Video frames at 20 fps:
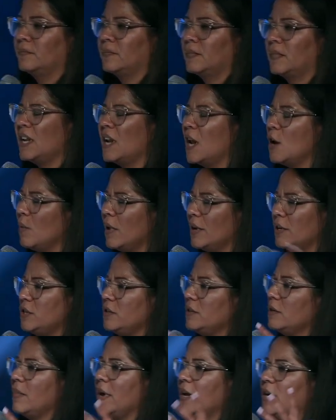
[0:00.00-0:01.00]
then I want you
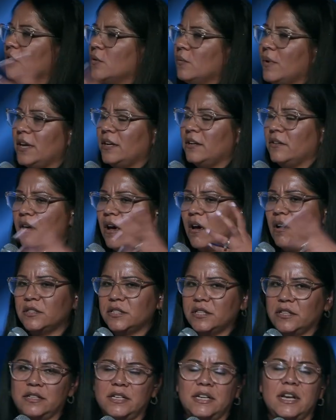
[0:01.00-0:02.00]
to make your way to the
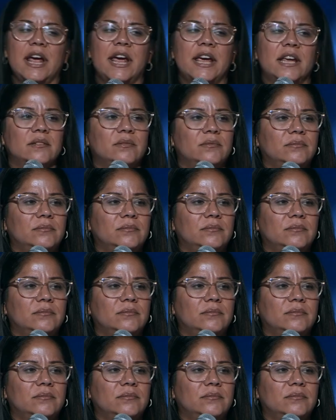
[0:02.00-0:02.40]
altar tonight.